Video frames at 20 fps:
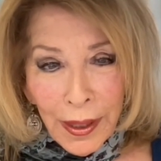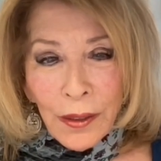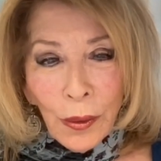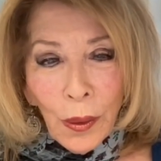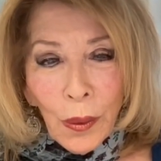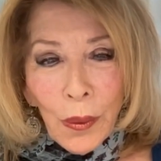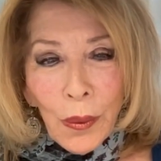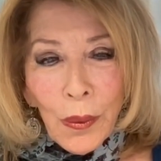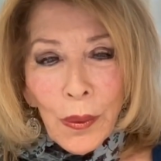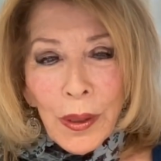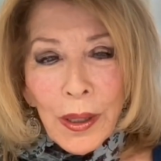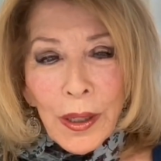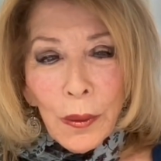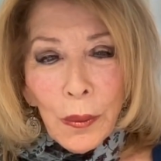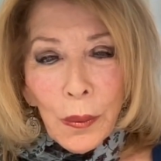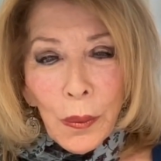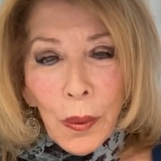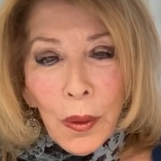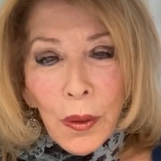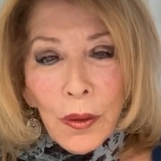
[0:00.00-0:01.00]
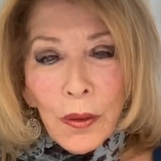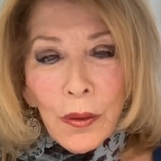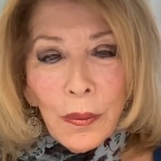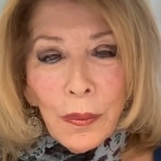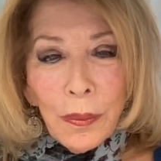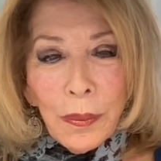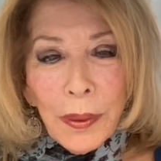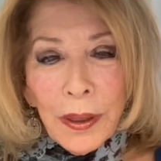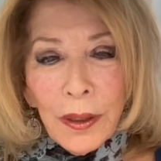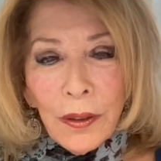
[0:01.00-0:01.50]
So it was
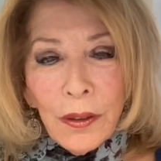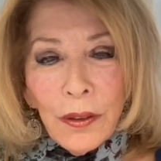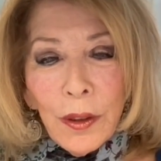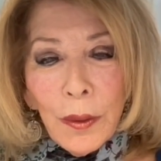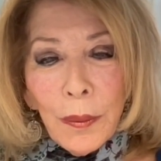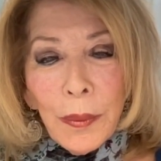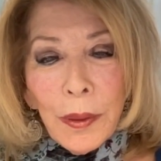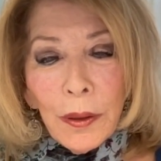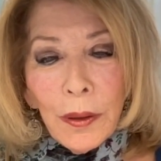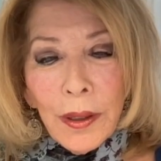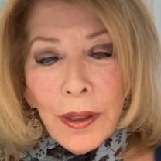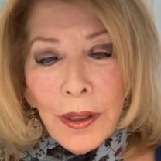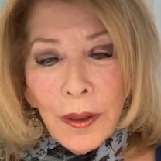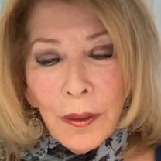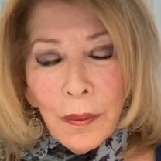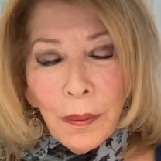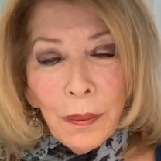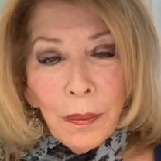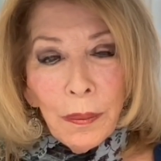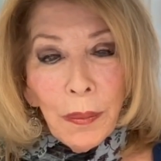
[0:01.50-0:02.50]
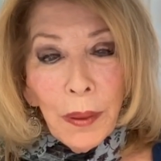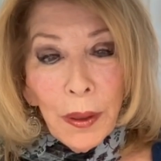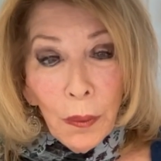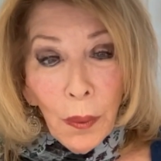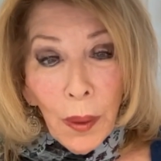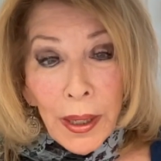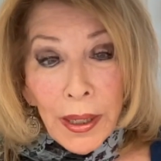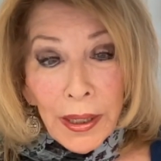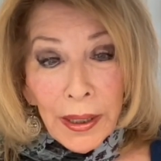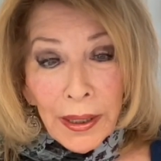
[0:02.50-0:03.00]
being stimulated by
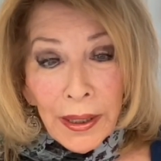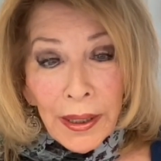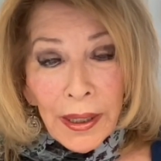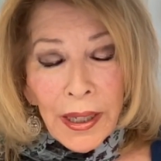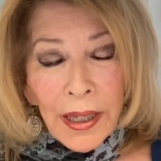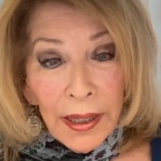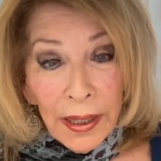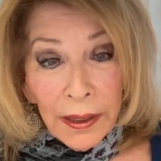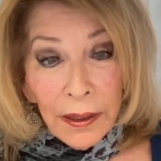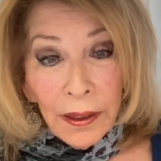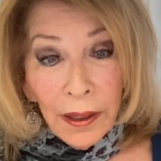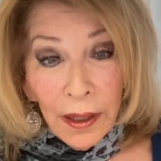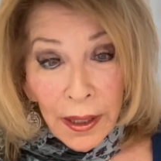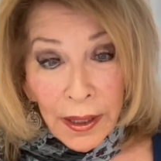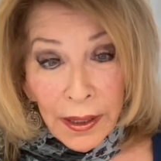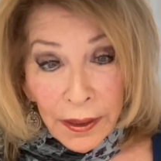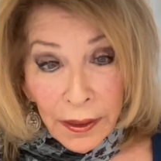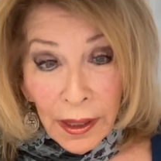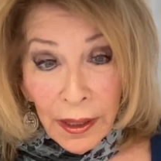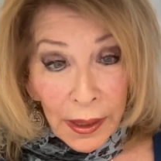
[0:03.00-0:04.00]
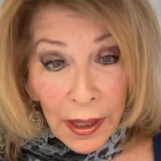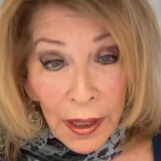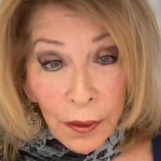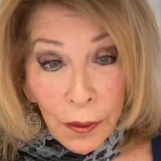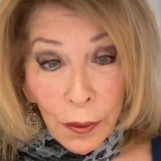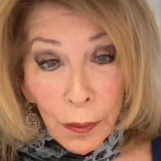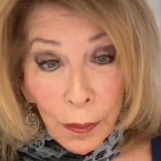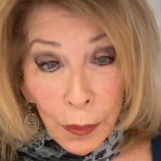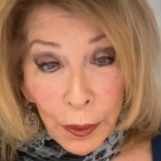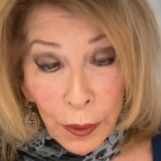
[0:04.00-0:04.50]
writing that I got
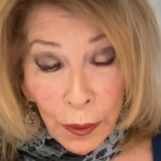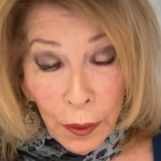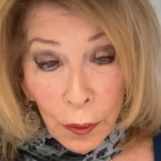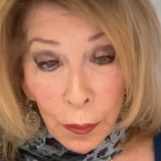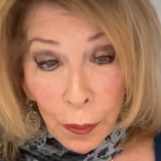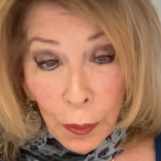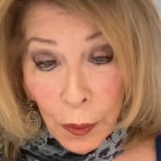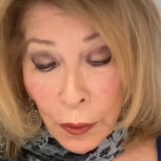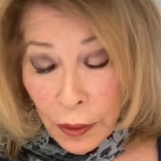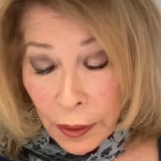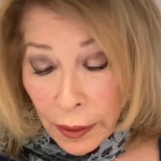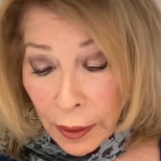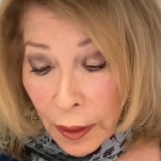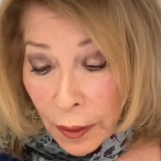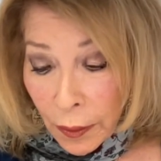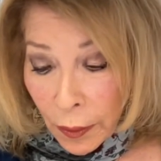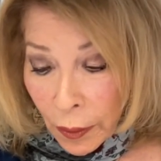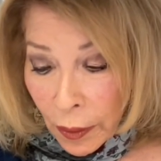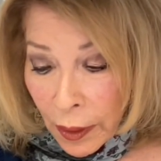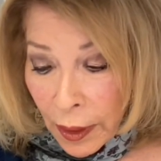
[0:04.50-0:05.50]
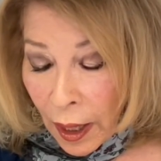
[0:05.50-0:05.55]
to put this book together.